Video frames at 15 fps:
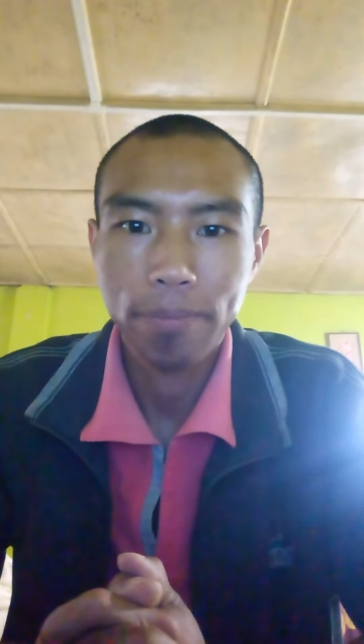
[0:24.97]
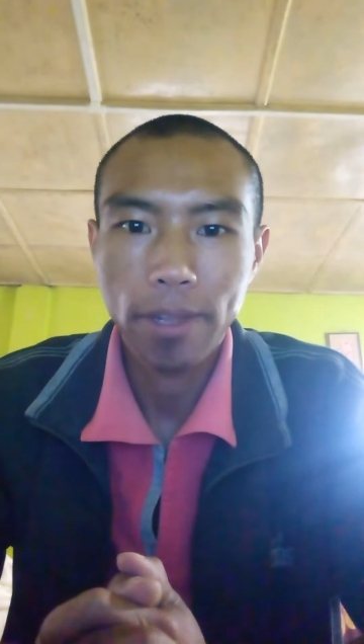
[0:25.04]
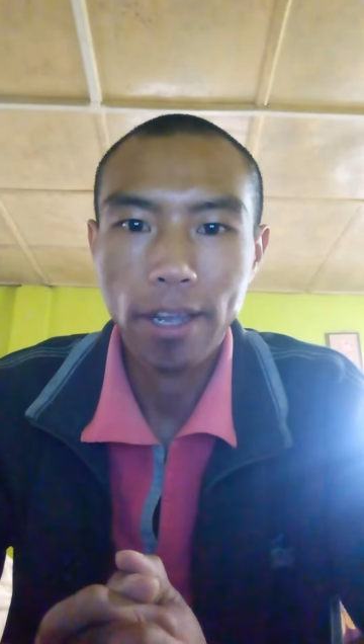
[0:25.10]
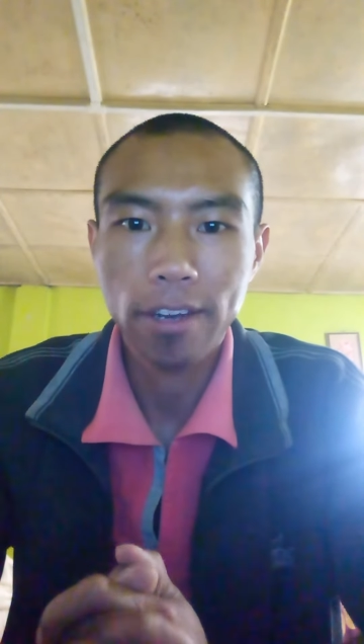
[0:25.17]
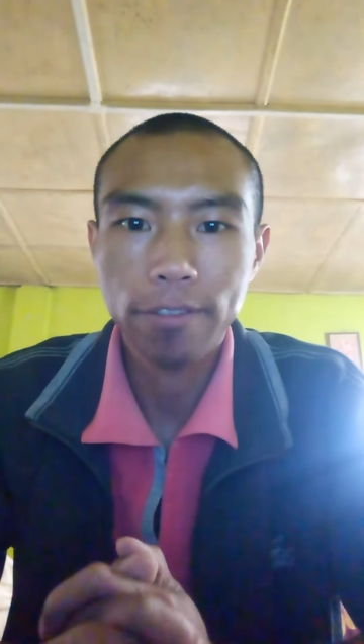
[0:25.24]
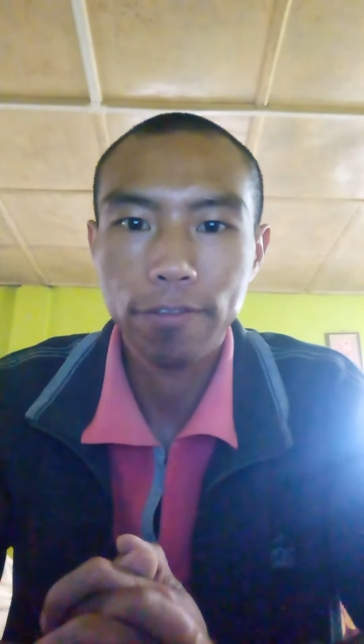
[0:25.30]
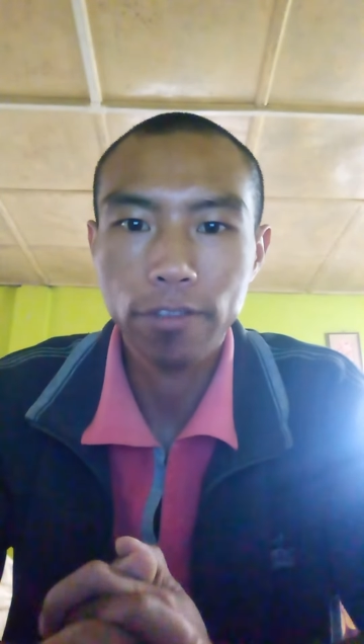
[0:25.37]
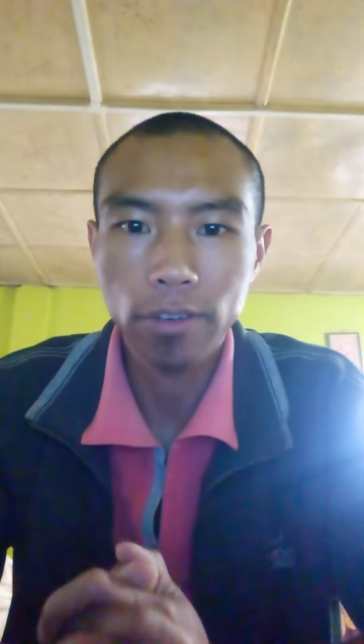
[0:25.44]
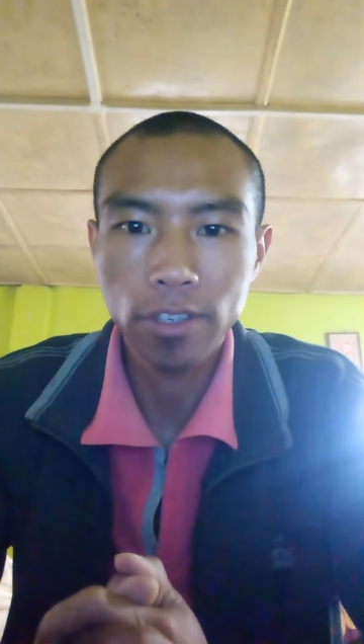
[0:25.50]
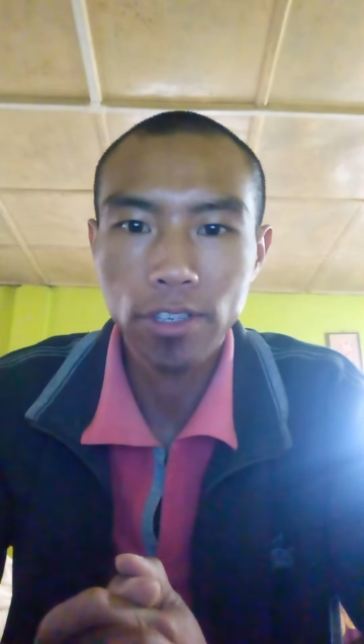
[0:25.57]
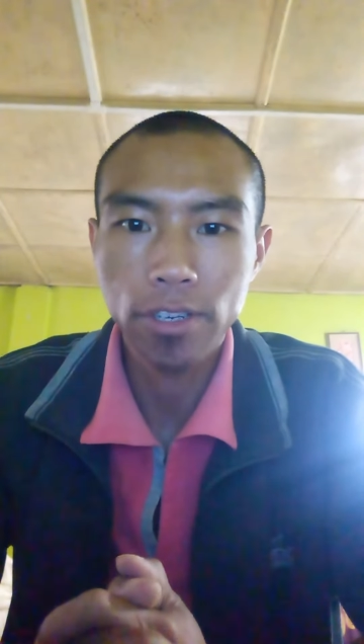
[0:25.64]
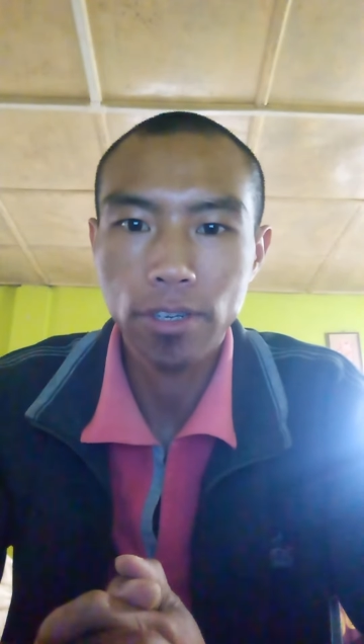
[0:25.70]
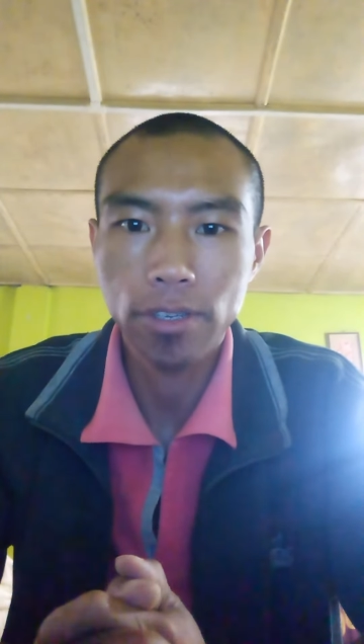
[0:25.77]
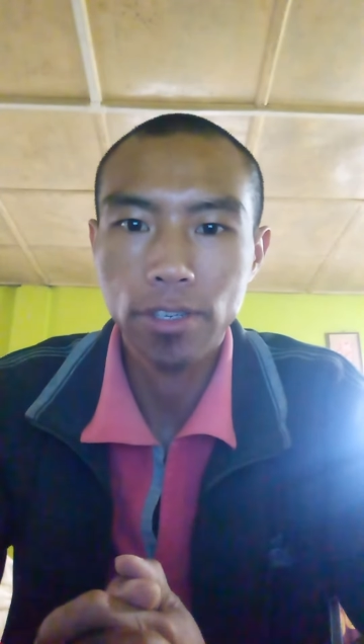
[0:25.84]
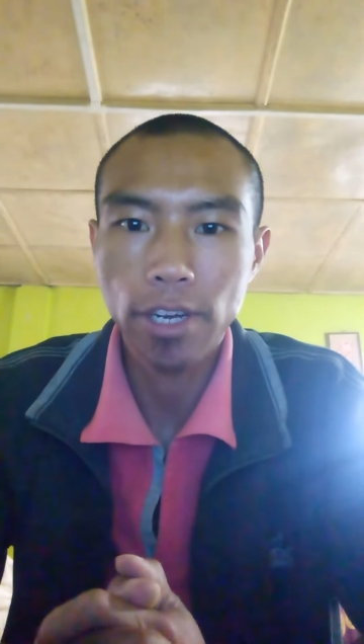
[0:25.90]
and
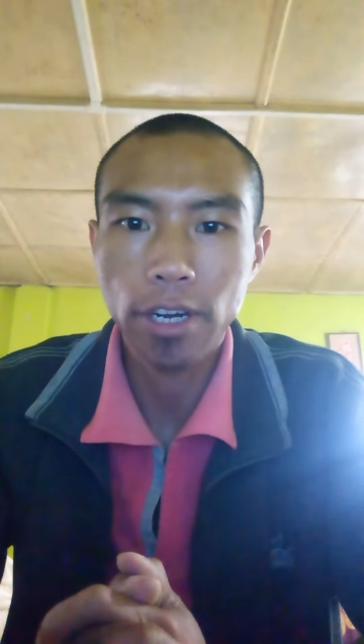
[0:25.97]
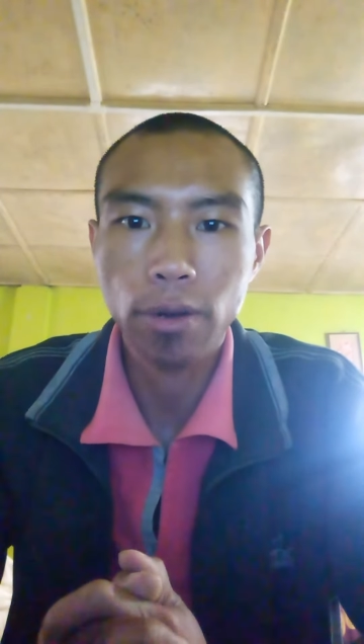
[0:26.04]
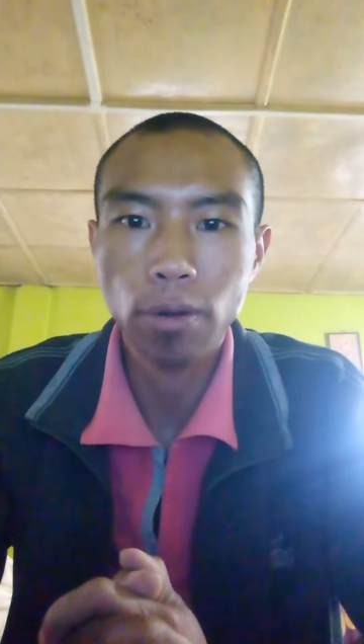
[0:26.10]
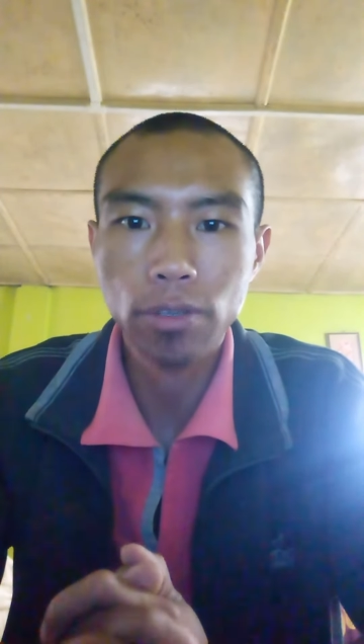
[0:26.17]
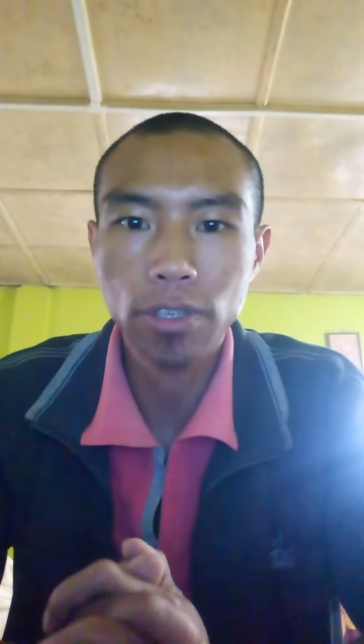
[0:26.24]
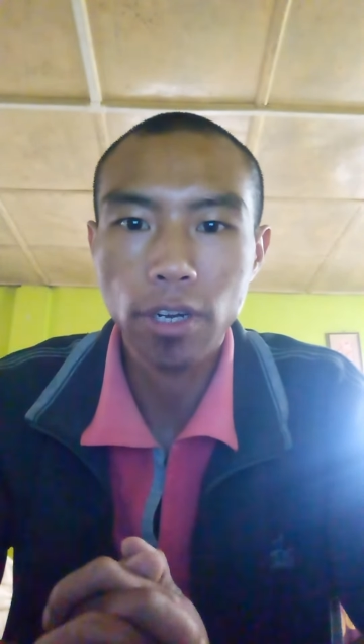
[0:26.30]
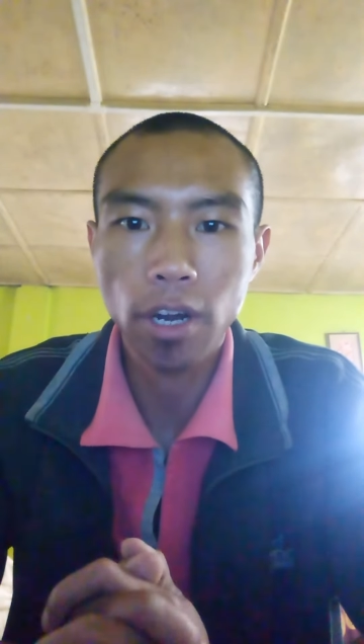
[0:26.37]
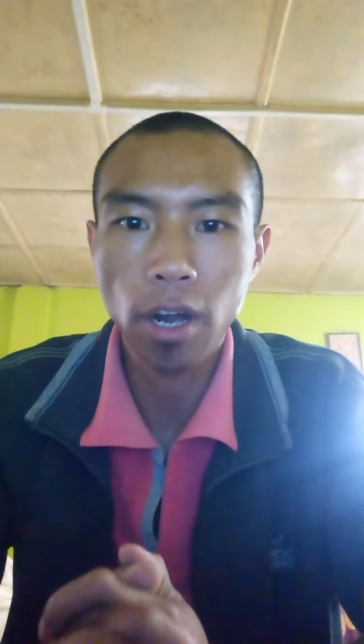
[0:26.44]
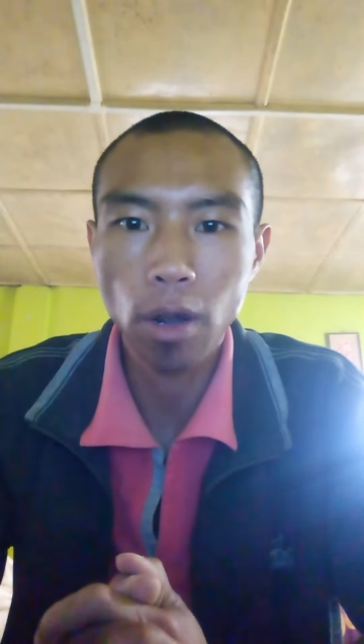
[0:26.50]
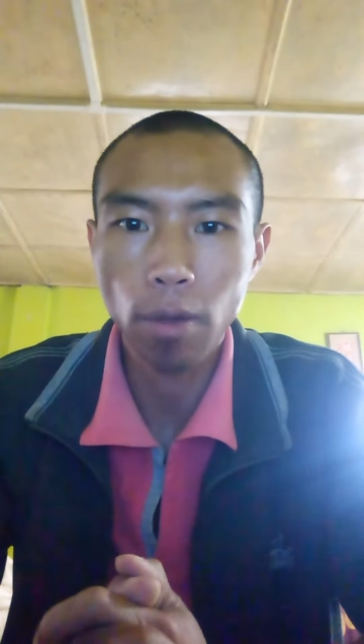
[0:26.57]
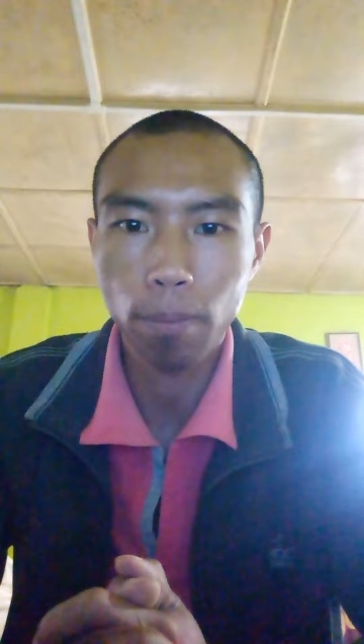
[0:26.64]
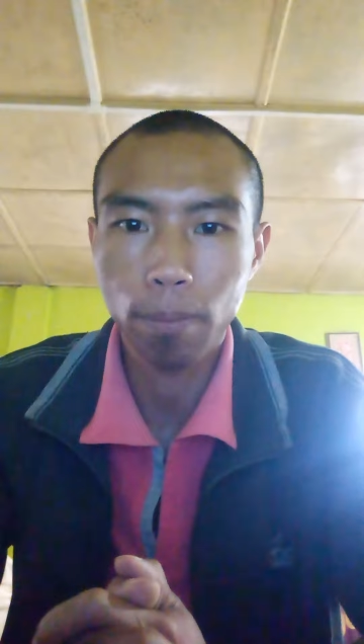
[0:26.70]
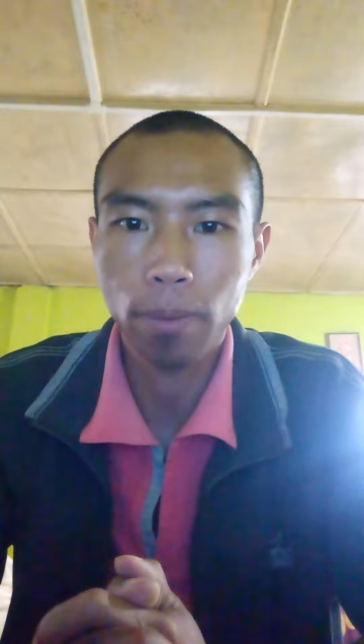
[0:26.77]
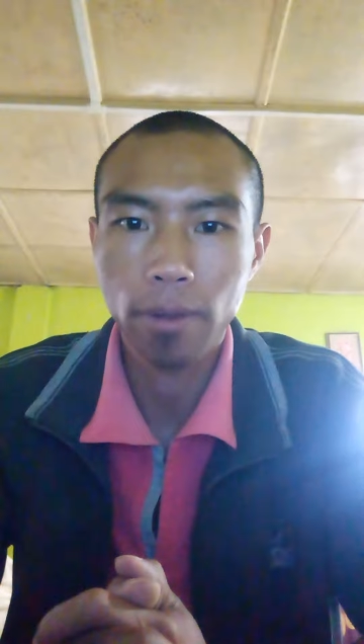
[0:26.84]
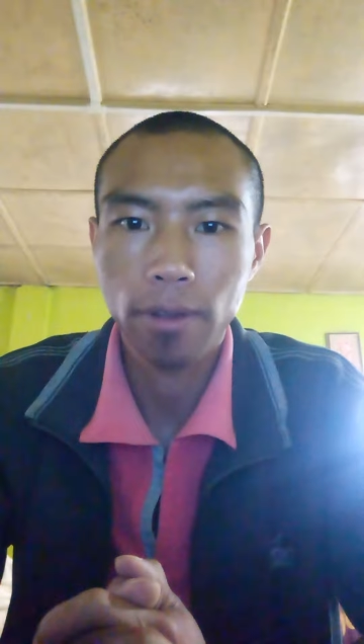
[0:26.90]
volunteers across the
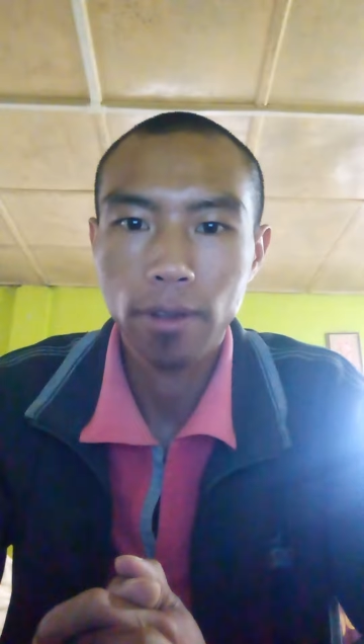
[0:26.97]
globe